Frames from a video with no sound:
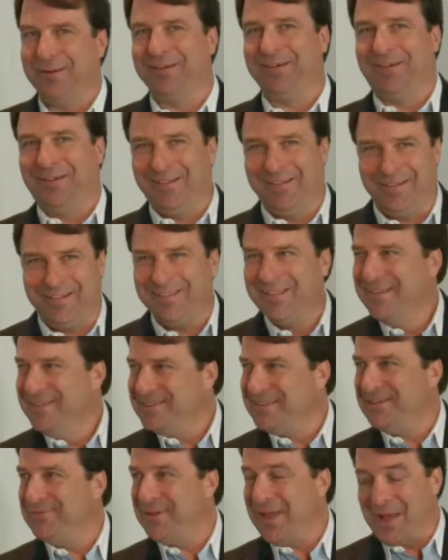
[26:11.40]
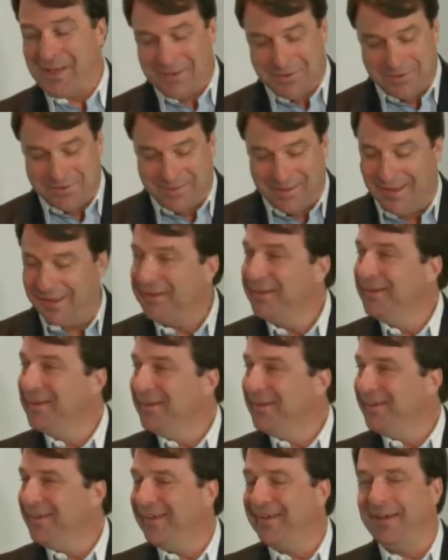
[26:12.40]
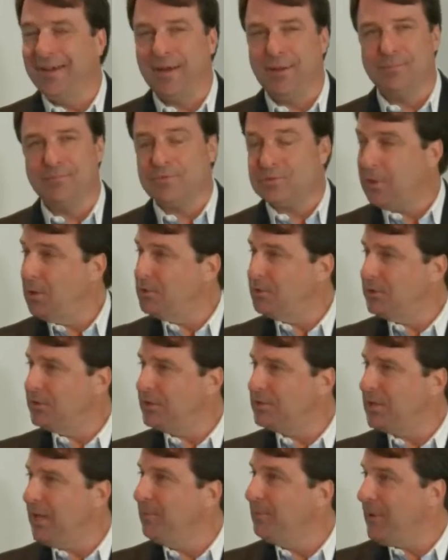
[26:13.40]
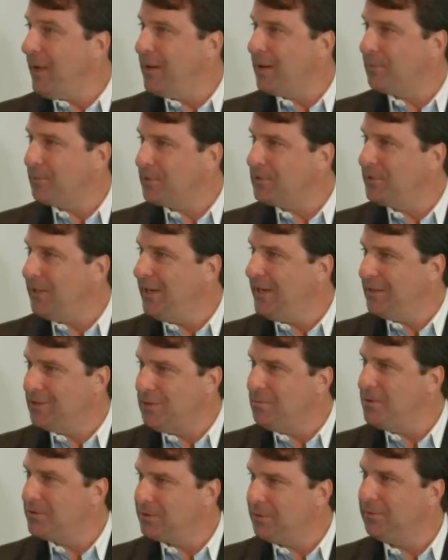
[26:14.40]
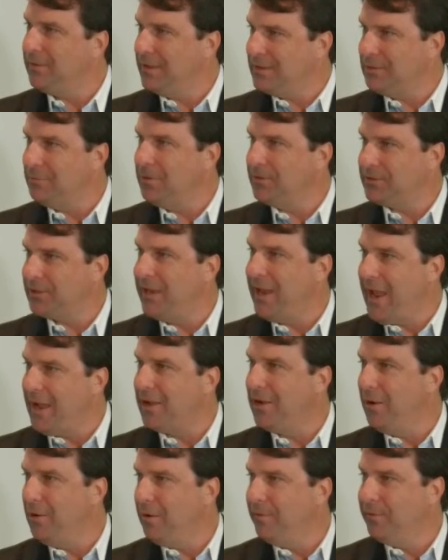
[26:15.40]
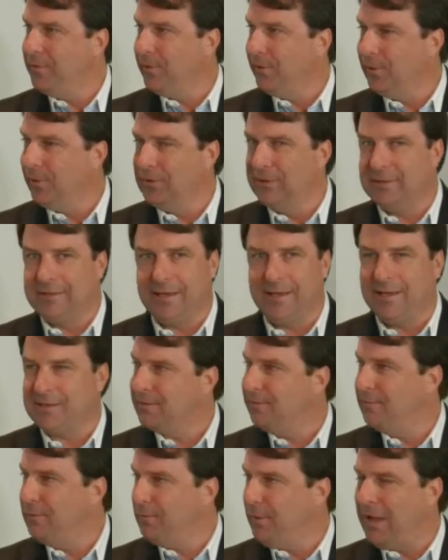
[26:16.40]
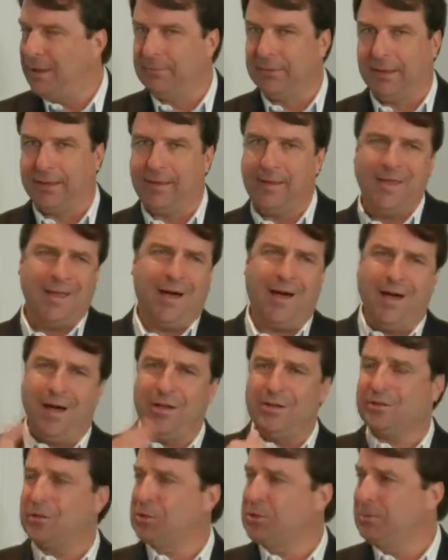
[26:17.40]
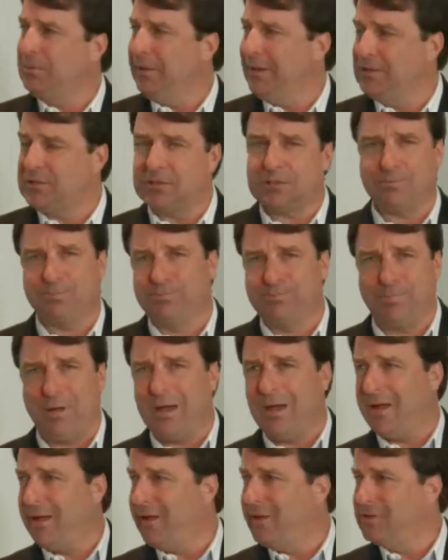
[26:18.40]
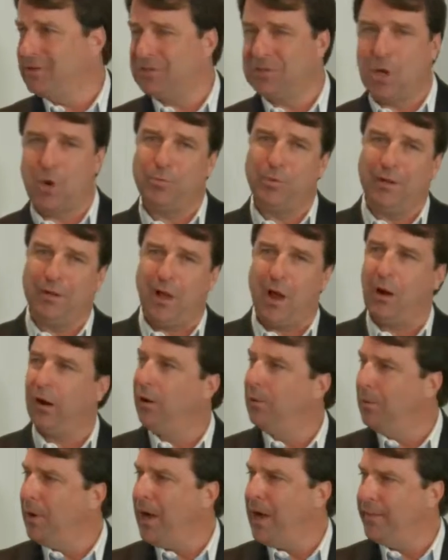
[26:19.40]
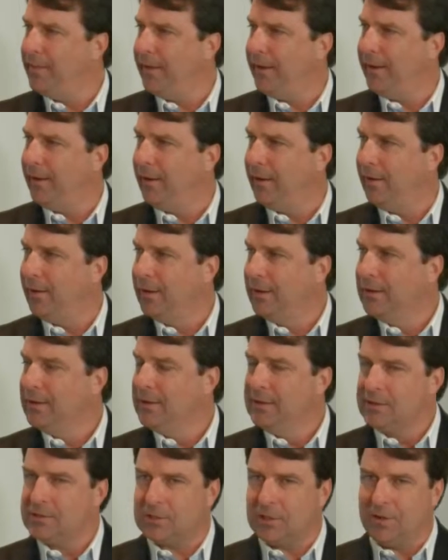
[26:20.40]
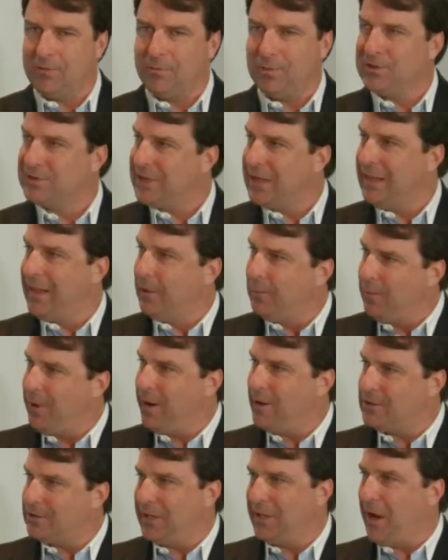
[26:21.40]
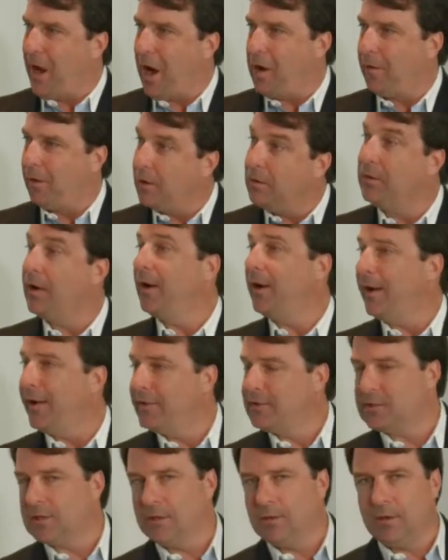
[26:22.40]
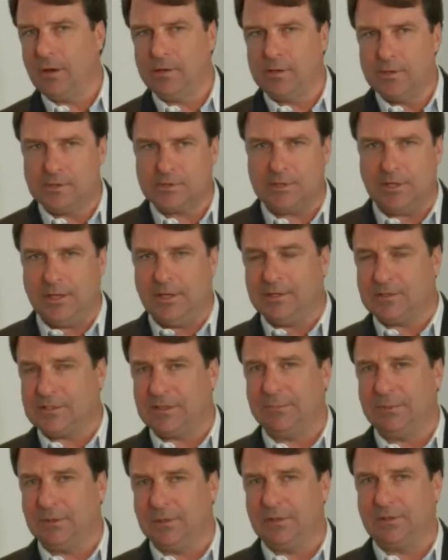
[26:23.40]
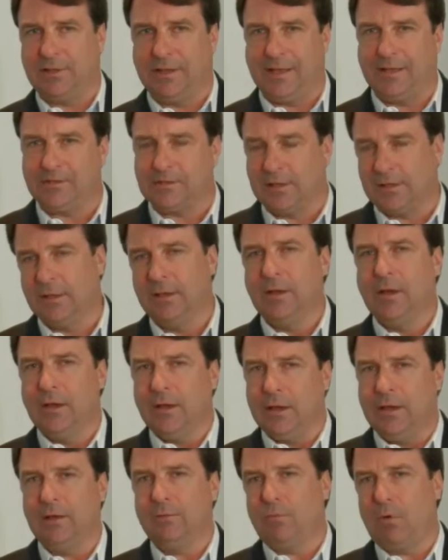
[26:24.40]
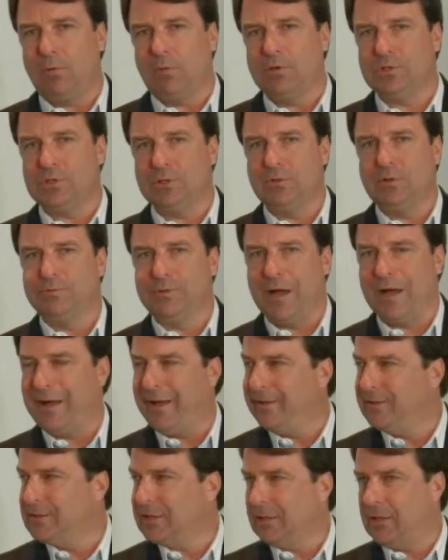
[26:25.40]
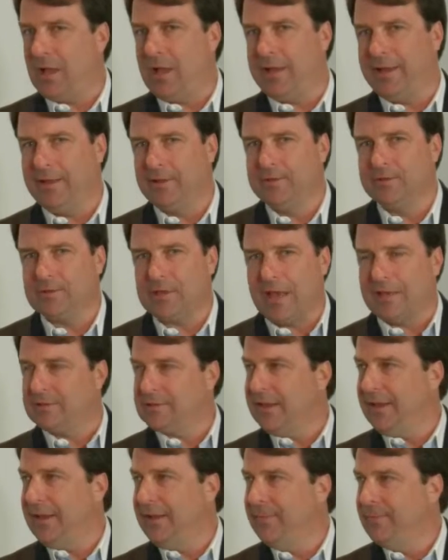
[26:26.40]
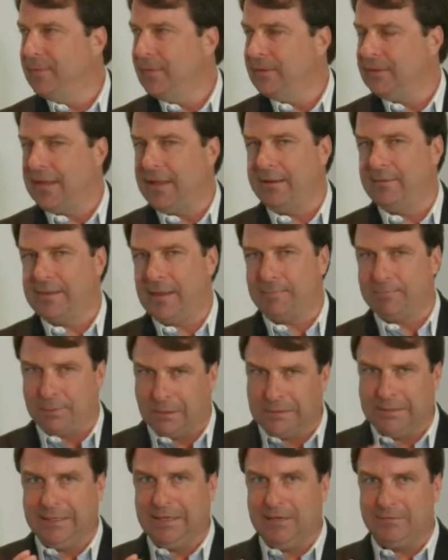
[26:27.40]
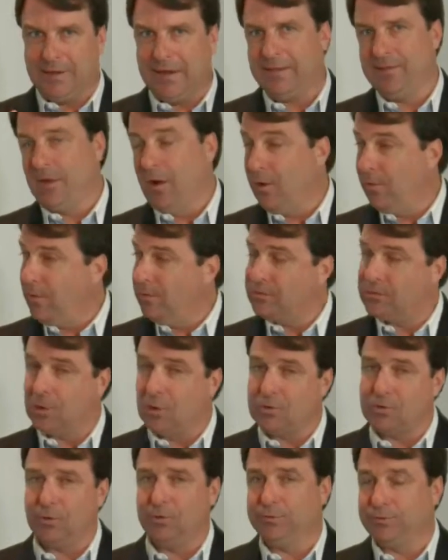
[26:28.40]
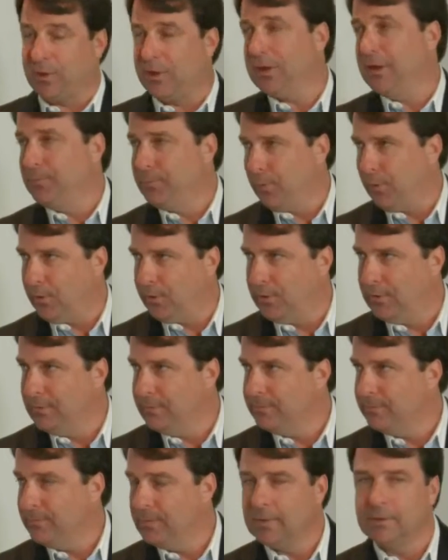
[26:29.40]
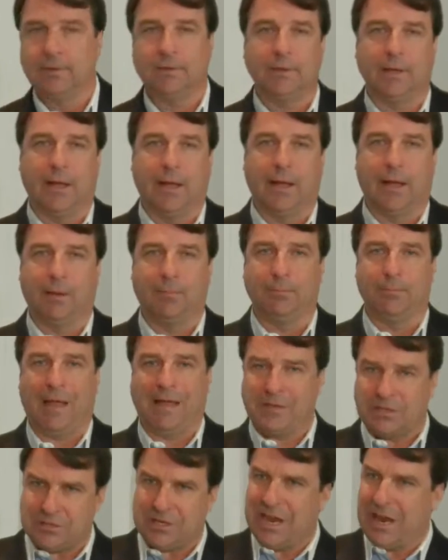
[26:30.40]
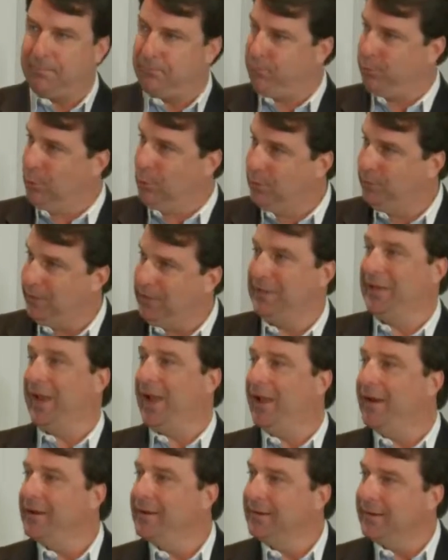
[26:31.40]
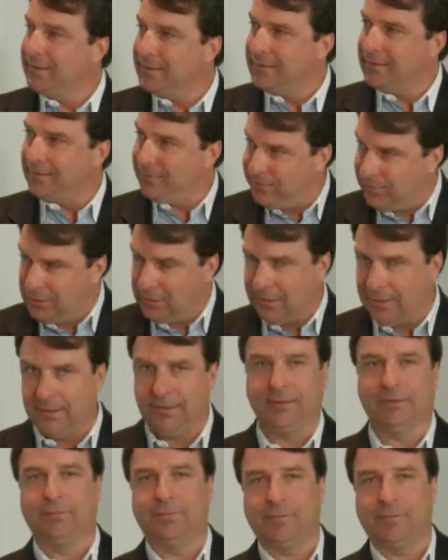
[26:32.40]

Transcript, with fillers: We all see value in that. Um, social is the same kind of critique. It's almost a, it's almost an echo of the early days of the web. Like, oh, social media just buzz. There's no real ROI there. So everyone's kind of like, where's the ROI? So yeah. are you seeing similar things? And and what would you advise clients as they that that believe, hey, no, social is very important. Um, I just can't prove it yet fully,